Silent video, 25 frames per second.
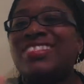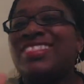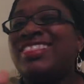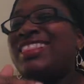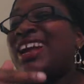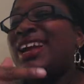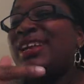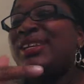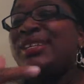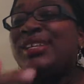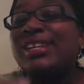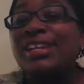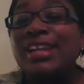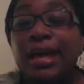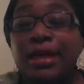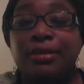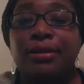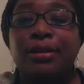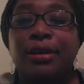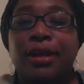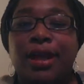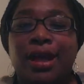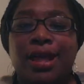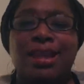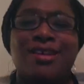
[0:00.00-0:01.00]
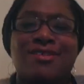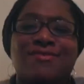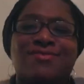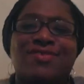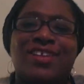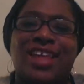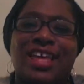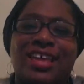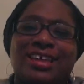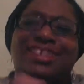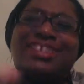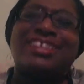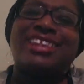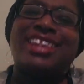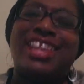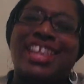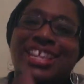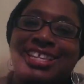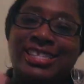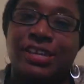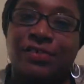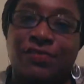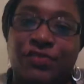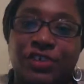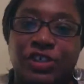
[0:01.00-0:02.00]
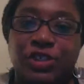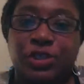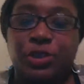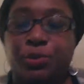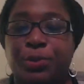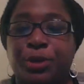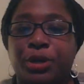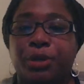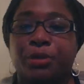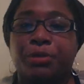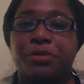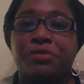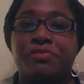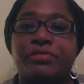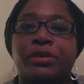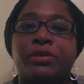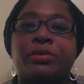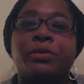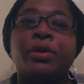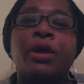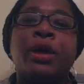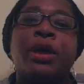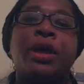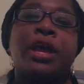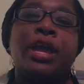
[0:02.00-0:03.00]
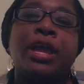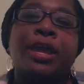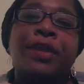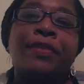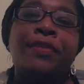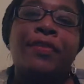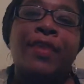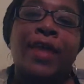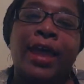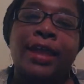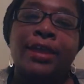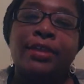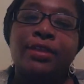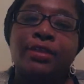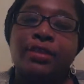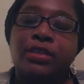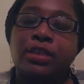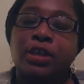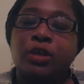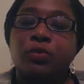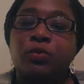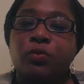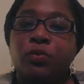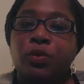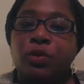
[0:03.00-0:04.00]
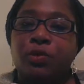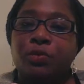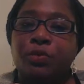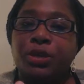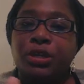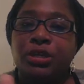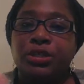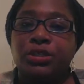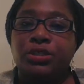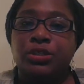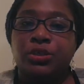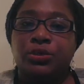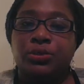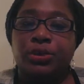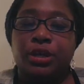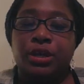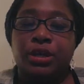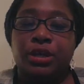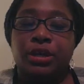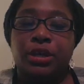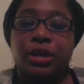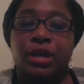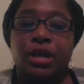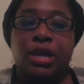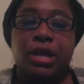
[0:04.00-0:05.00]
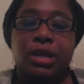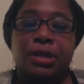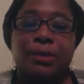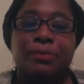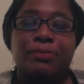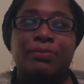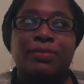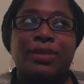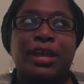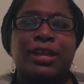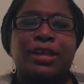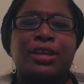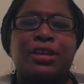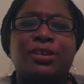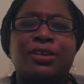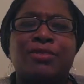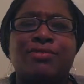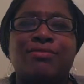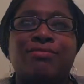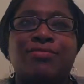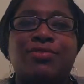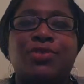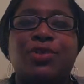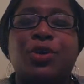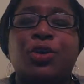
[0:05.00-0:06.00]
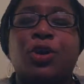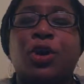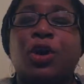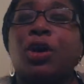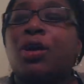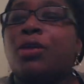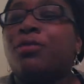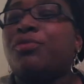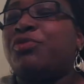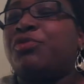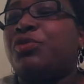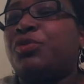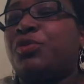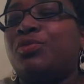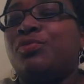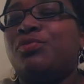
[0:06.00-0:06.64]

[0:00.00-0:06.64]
There's another kind of like less official peer review. In that will be during like your